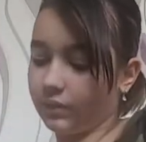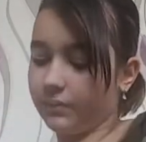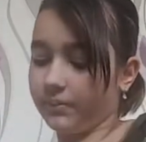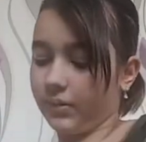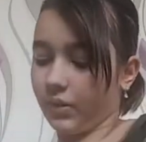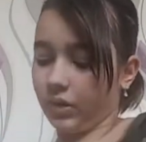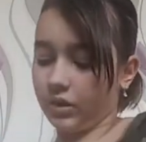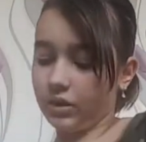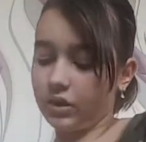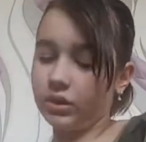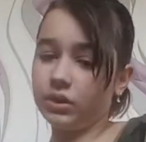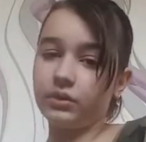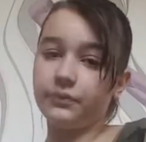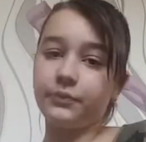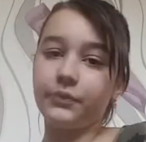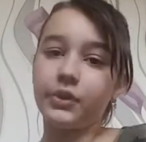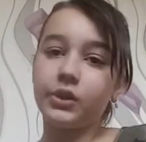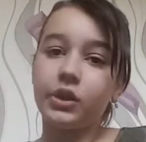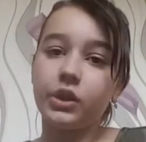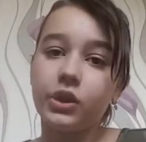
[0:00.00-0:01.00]
book,
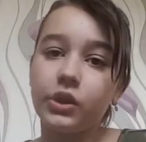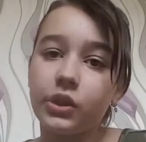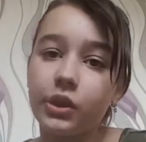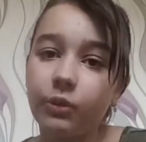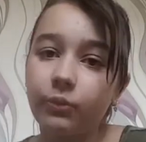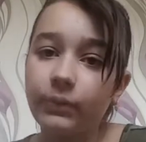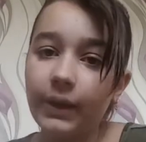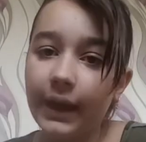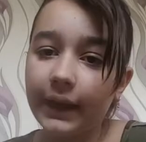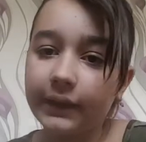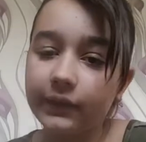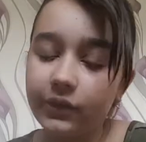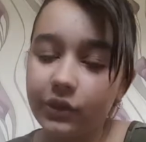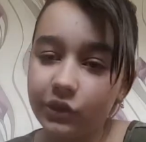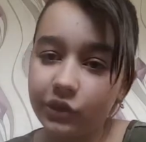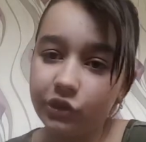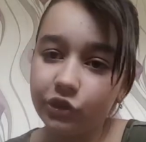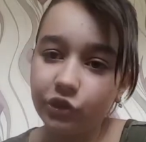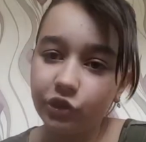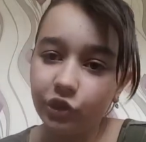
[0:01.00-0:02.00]
the Wreck
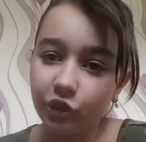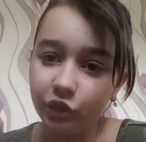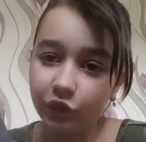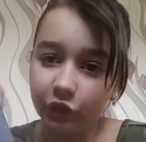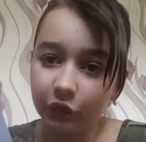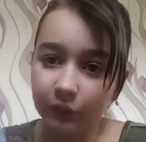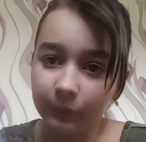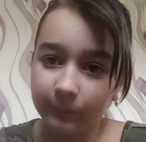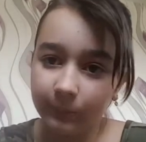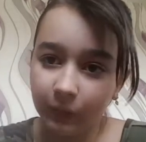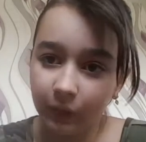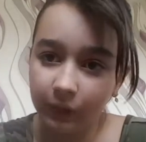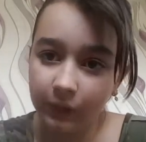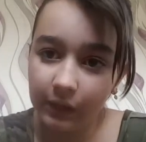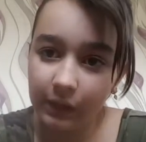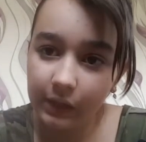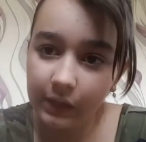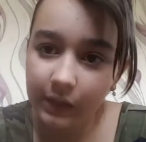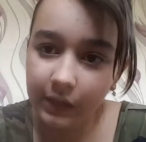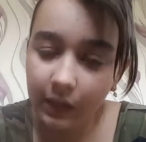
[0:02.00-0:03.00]
This Journal book,
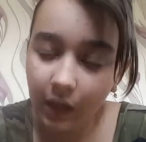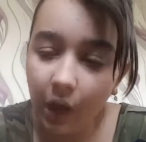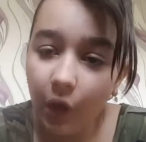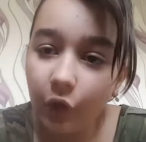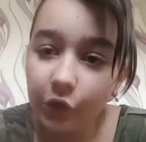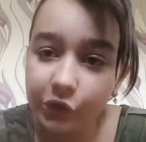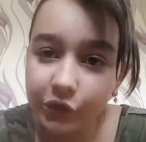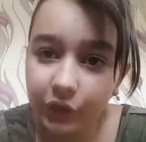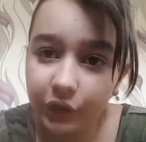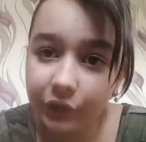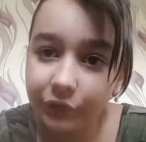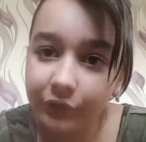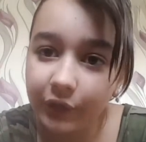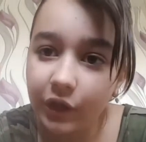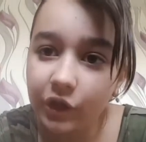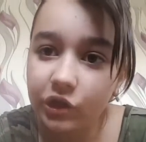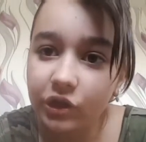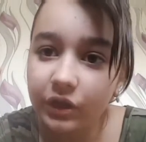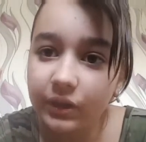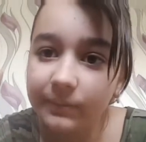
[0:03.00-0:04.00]
also in
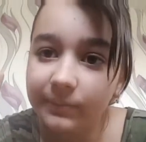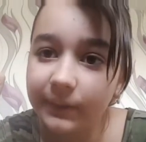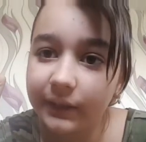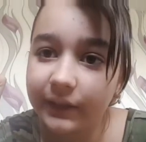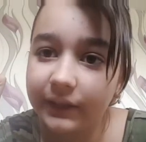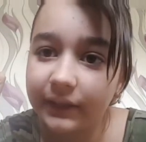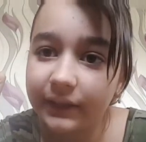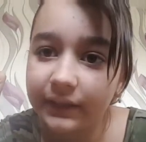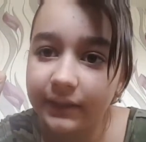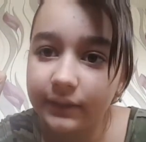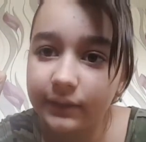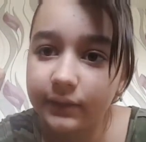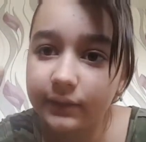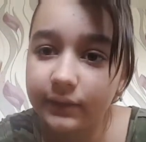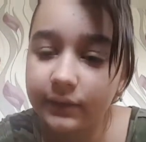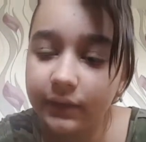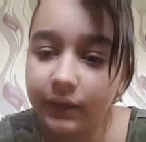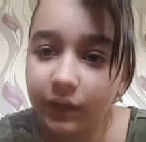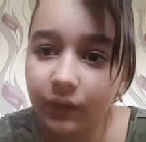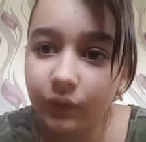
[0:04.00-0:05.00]
Russian, because,
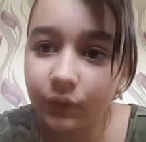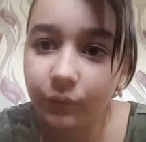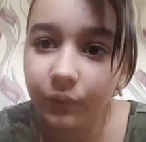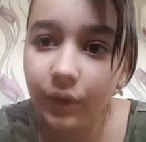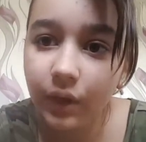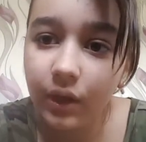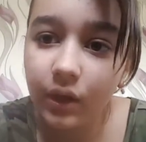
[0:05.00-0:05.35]
you know,